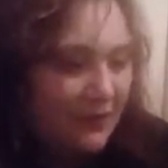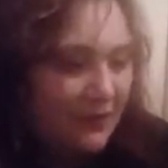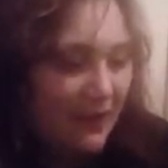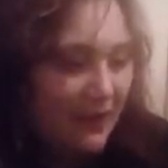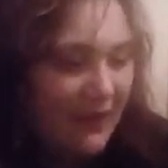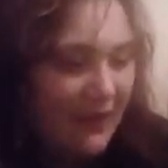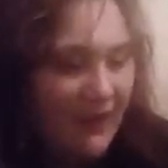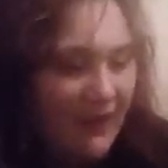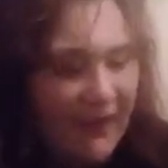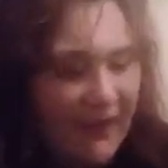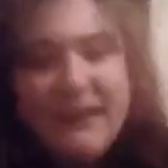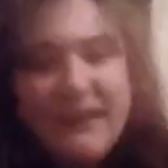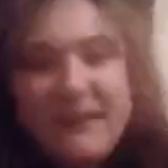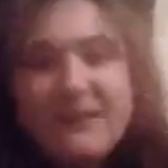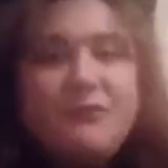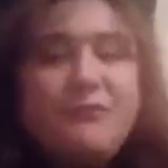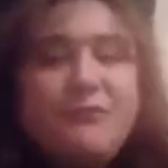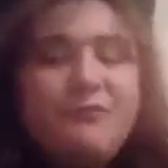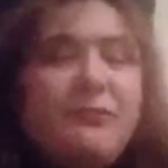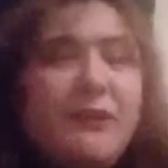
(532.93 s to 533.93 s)
I
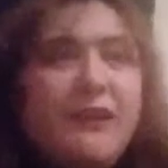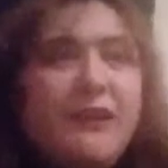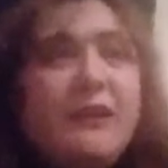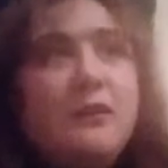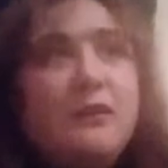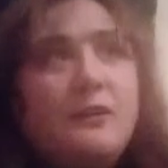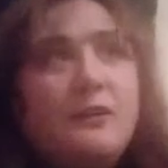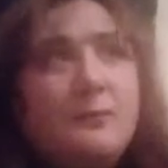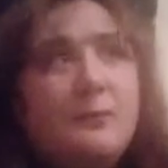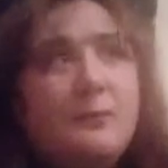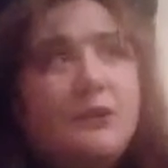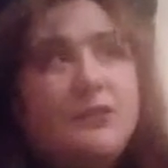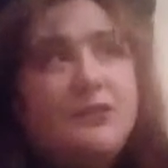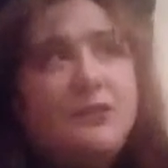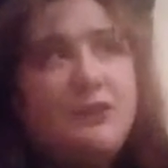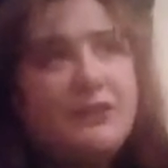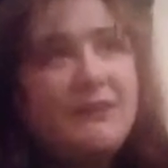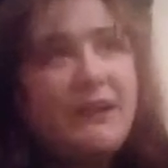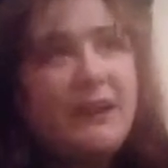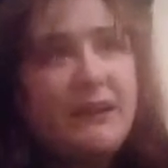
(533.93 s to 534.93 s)
feel emotional
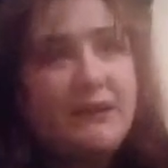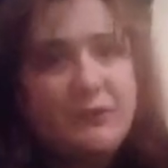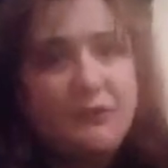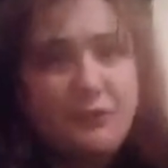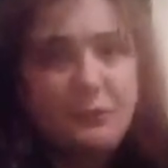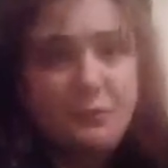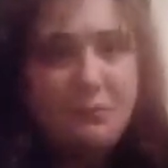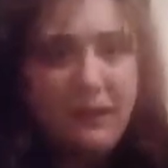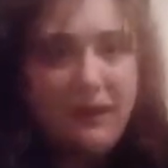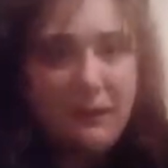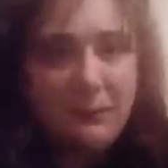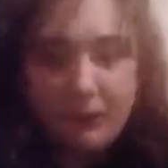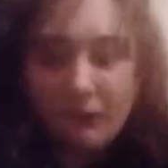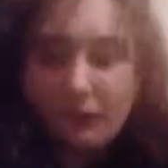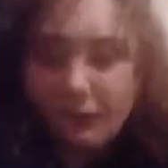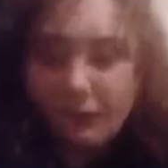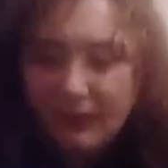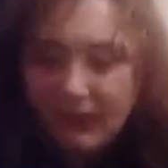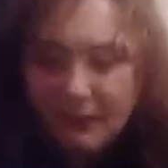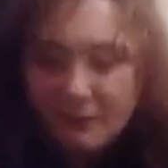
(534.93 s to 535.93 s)
connections with
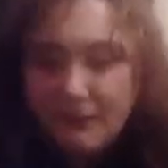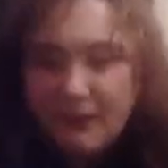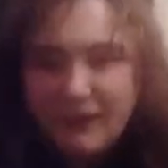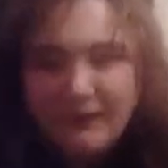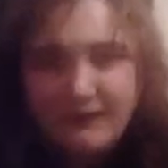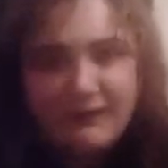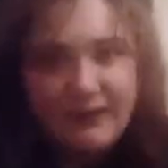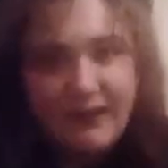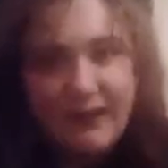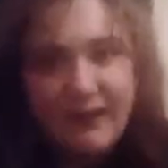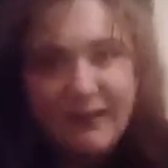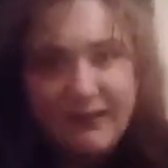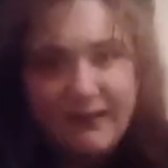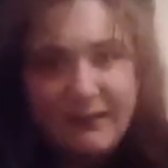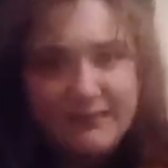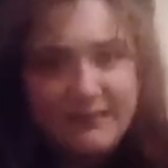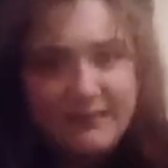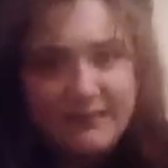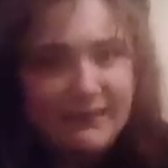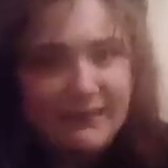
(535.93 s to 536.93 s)
people, like
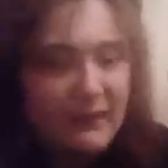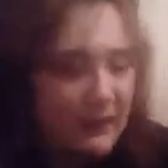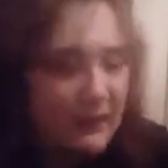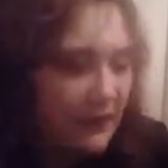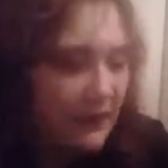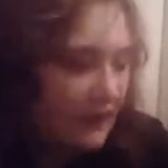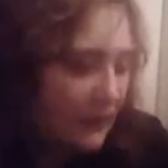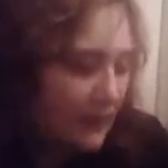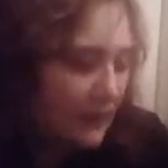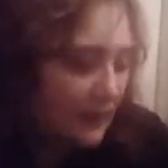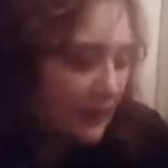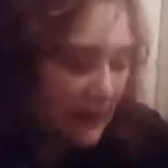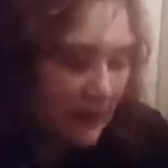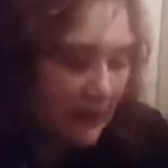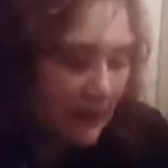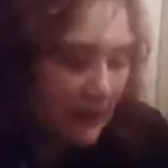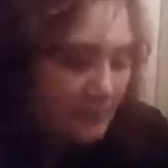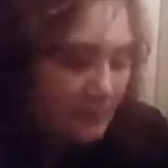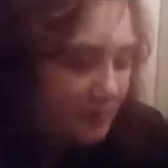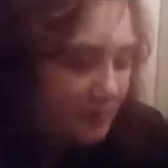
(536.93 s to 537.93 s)
midnight, causes